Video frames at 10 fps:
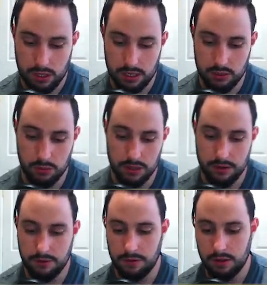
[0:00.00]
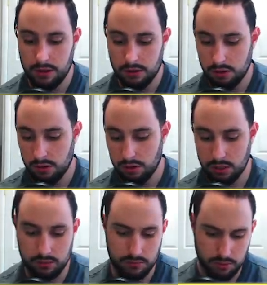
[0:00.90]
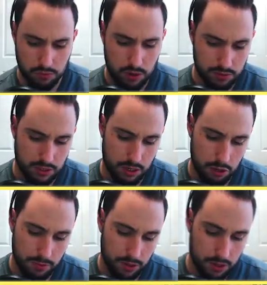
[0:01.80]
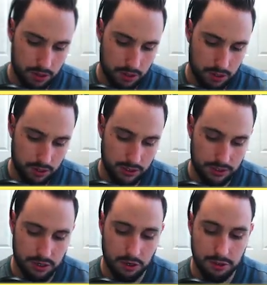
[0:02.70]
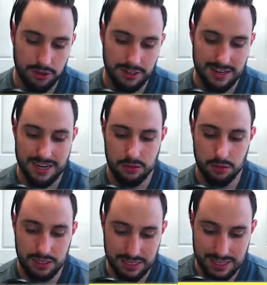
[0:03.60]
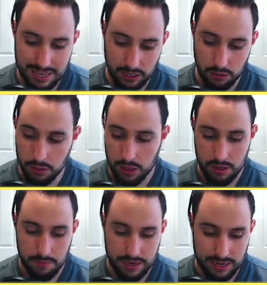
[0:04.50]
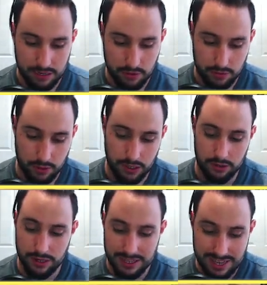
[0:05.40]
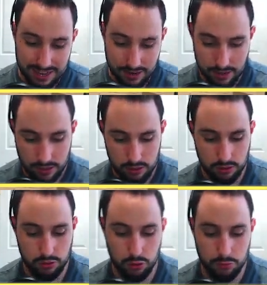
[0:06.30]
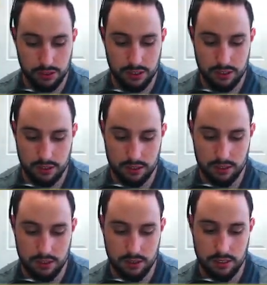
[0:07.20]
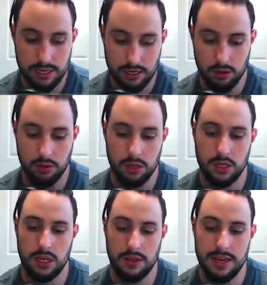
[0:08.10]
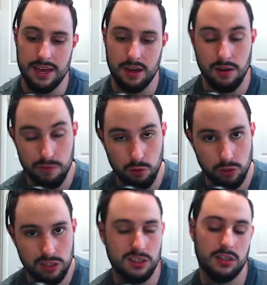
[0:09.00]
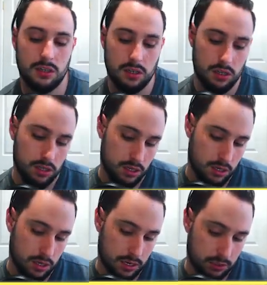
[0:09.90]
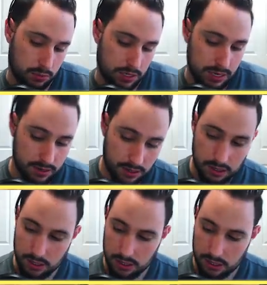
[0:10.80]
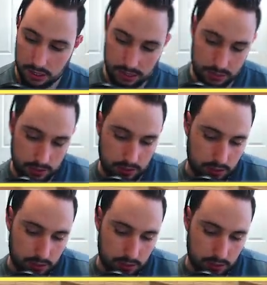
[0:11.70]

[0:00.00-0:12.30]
As we, uh, why was I going to open it? Let's go to the next one. Is a yellow Maikeli Ravalawa again. It's a duplicate yellow there, unfortunate. Next one down is